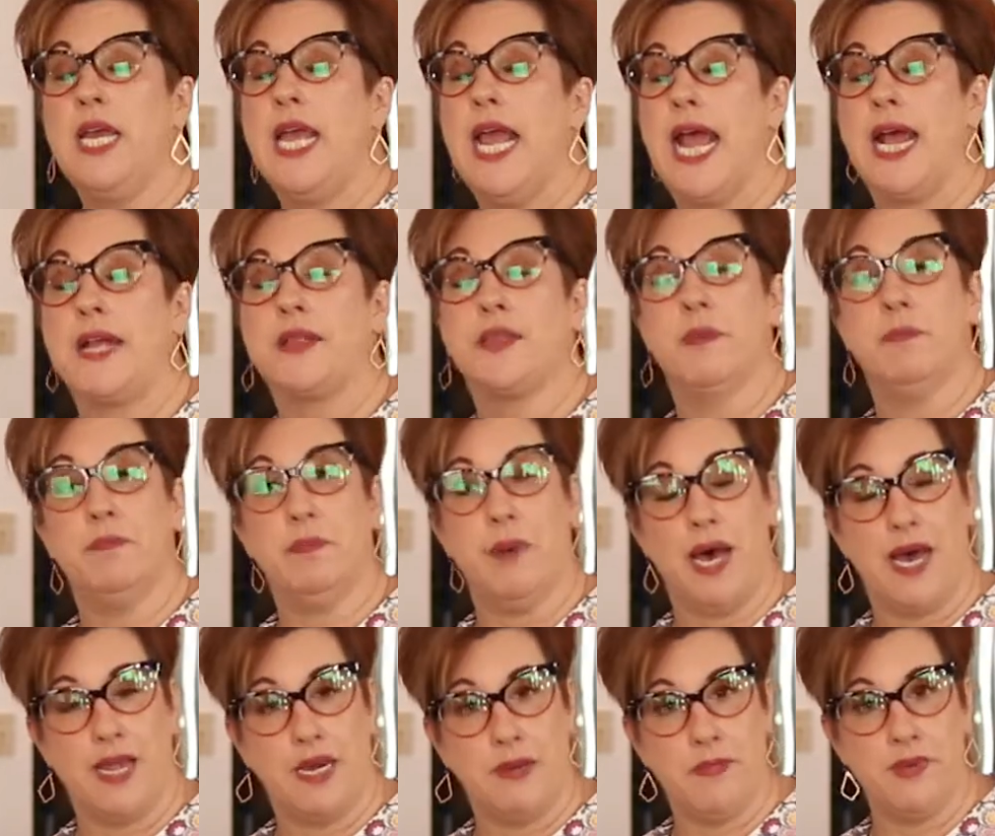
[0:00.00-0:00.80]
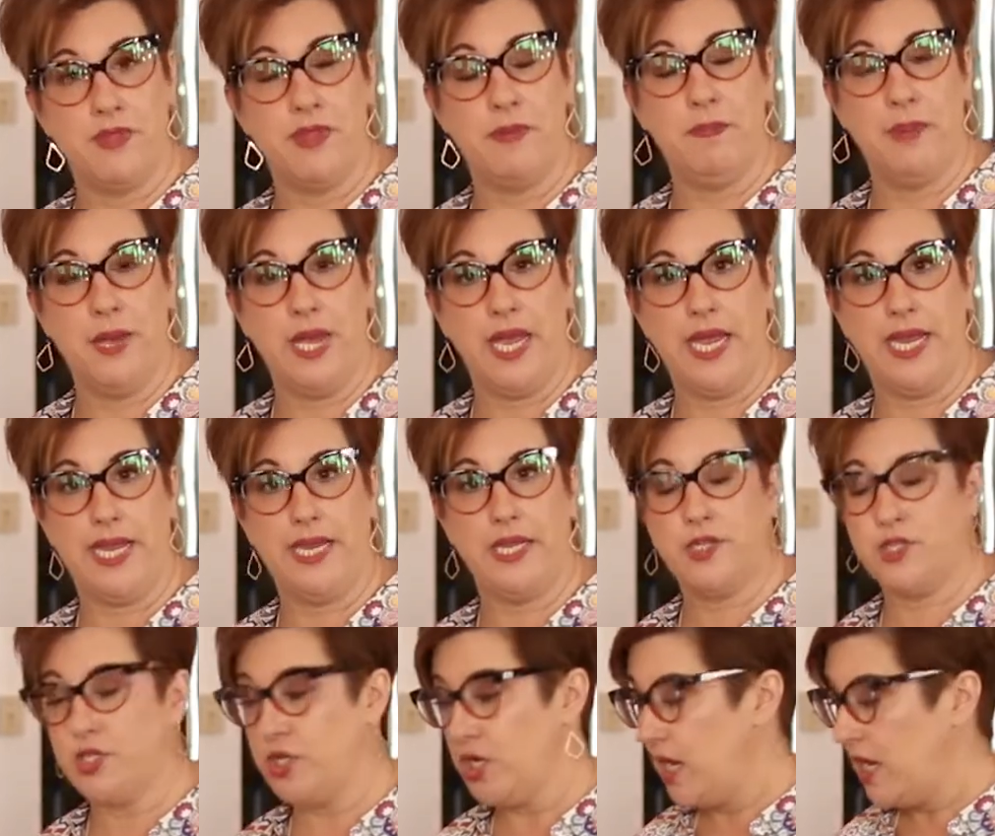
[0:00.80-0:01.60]
At the bottom of the
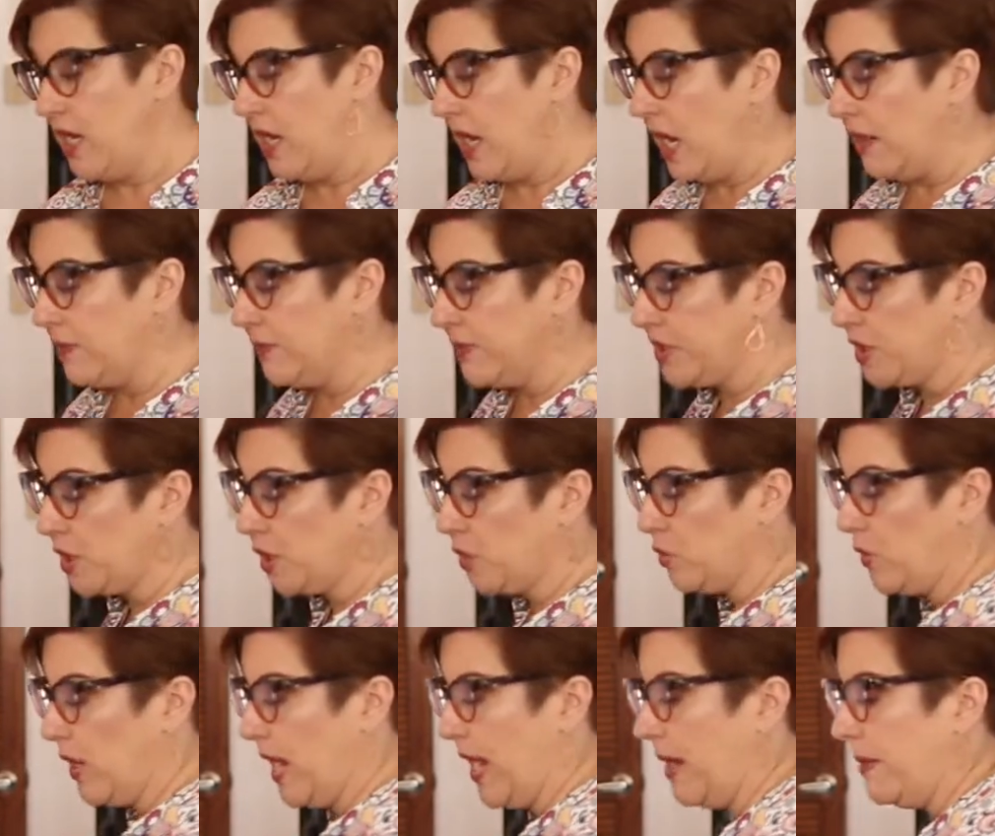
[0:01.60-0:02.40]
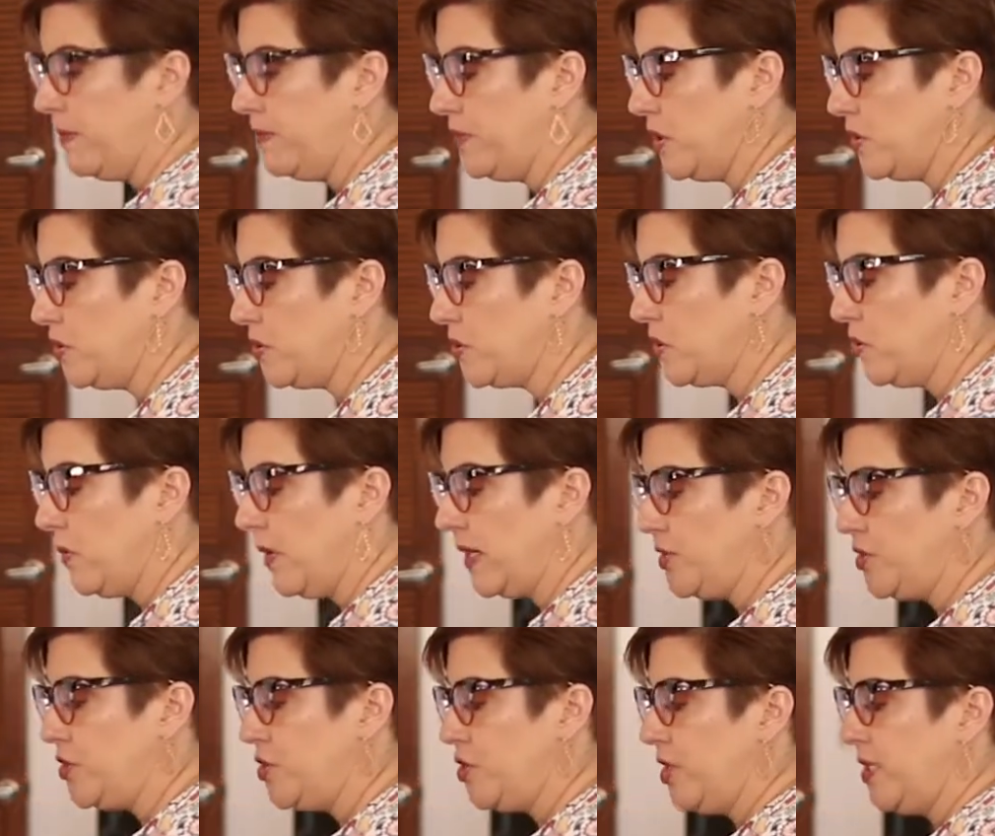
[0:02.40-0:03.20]
page, I'm gonna grab those
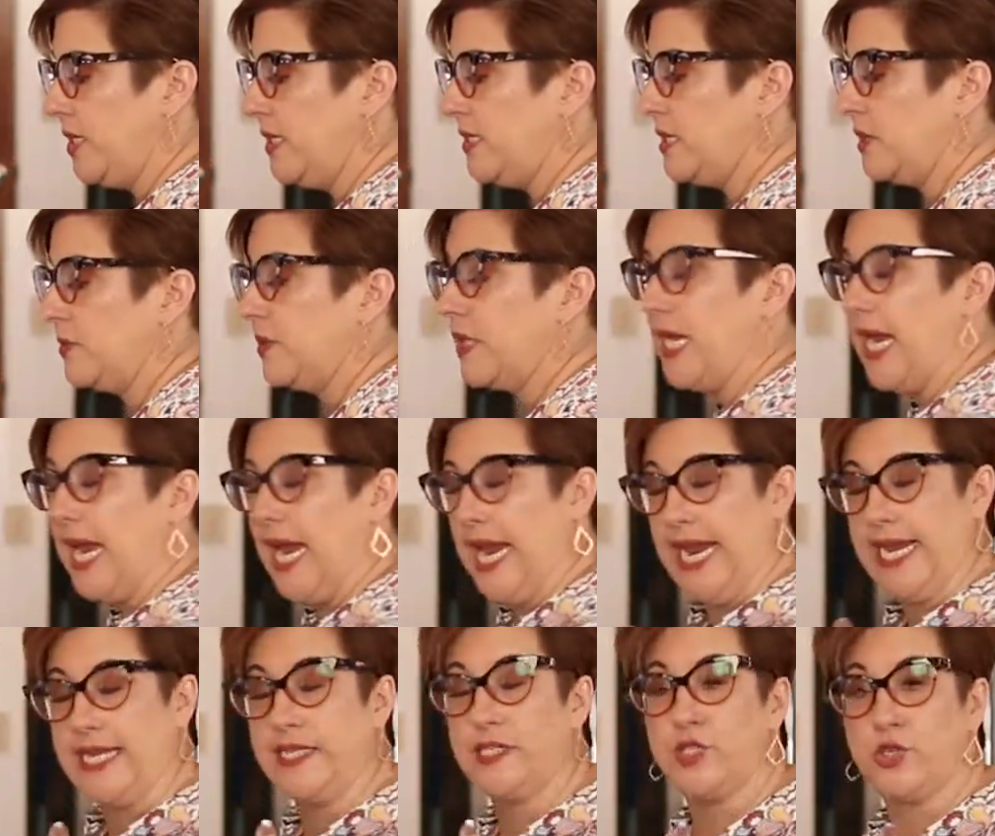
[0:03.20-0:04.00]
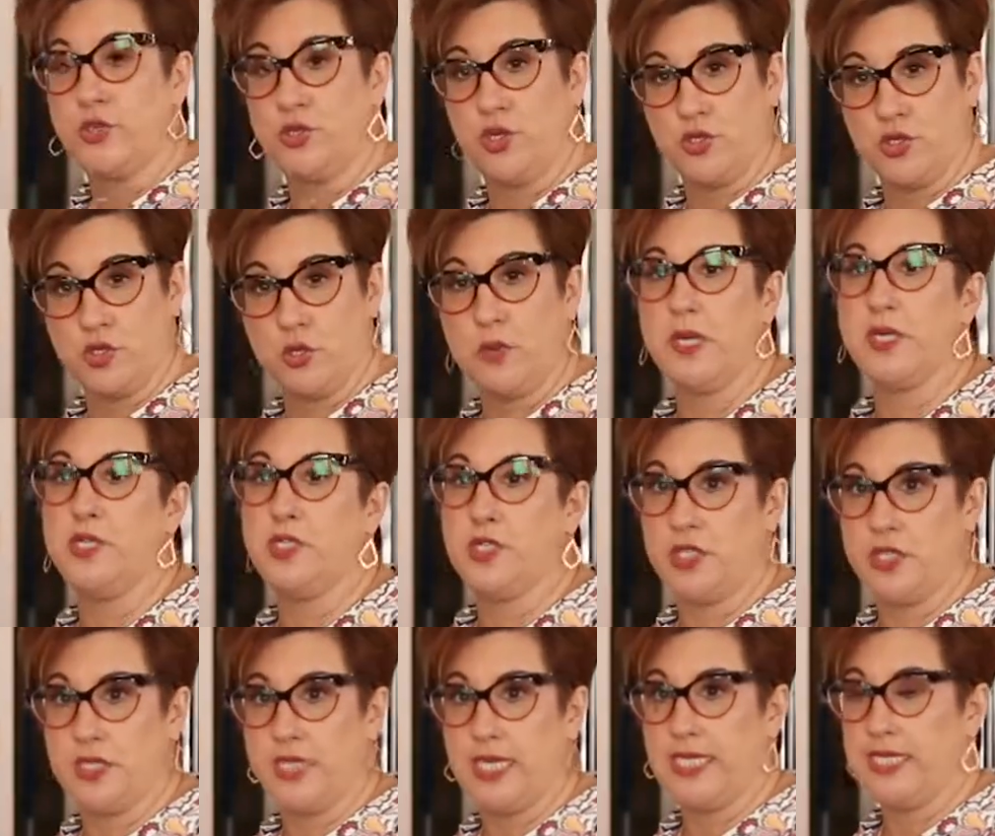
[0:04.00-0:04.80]
questions. I'm gonna answer those
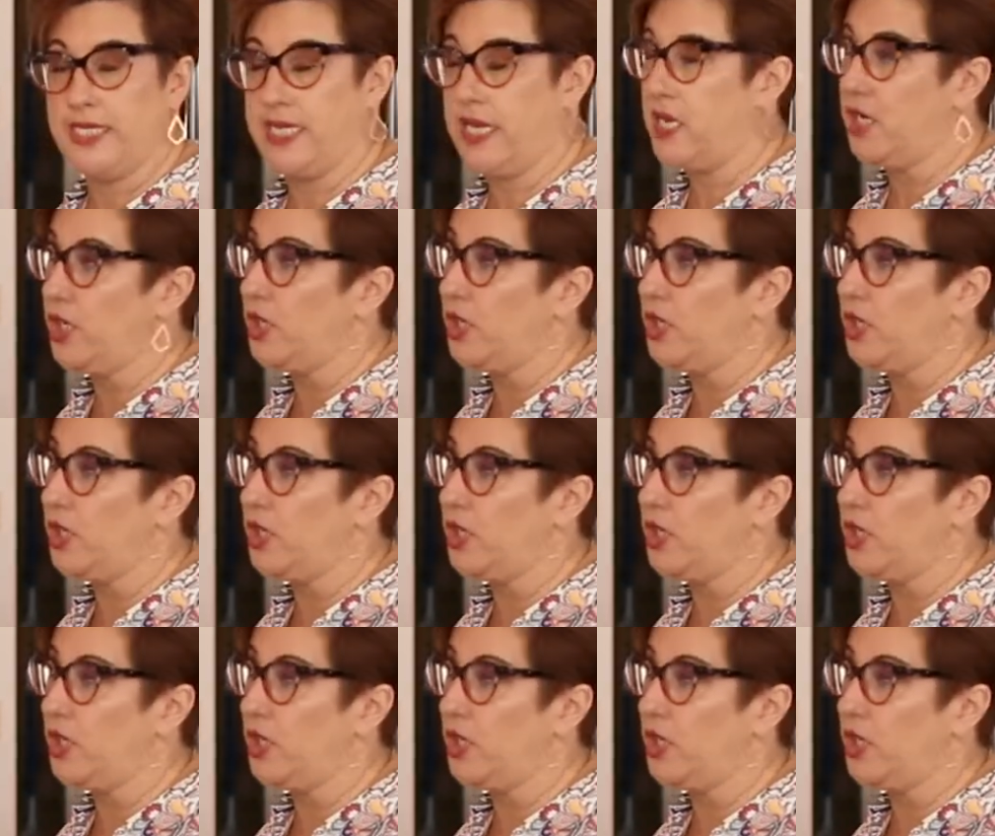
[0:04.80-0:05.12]
questions I said